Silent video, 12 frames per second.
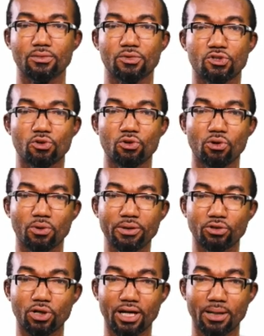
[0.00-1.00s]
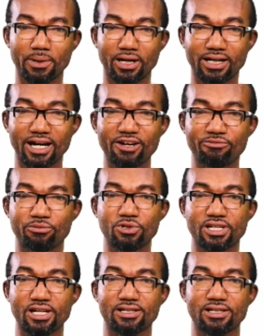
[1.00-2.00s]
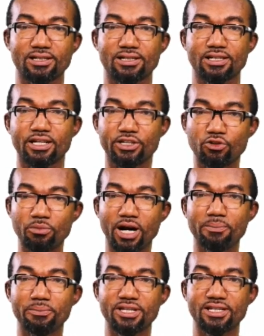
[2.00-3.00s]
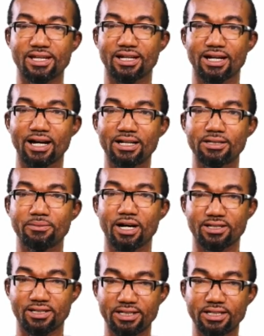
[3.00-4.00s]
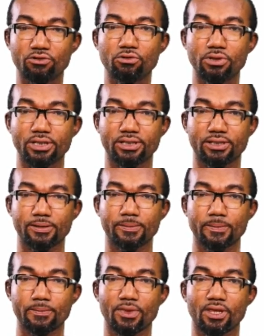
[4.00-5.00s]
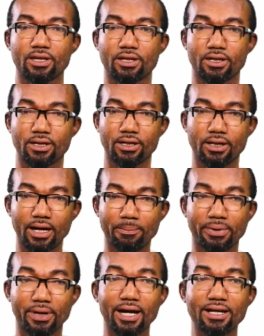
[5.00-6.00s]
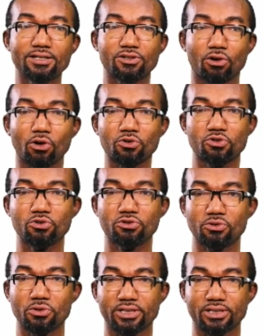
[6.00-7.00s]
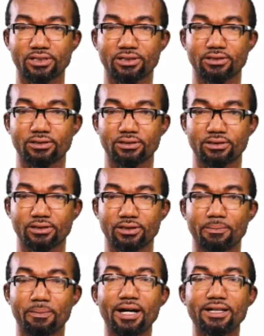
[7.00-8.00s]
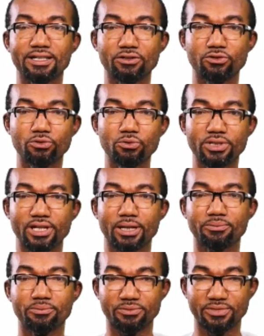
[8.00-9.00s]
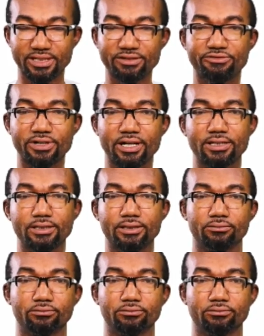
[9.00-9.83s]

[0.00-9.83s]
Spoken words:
So when we talk about life processes, human beings and animals, they do it. Plants also do it, but they do them differently.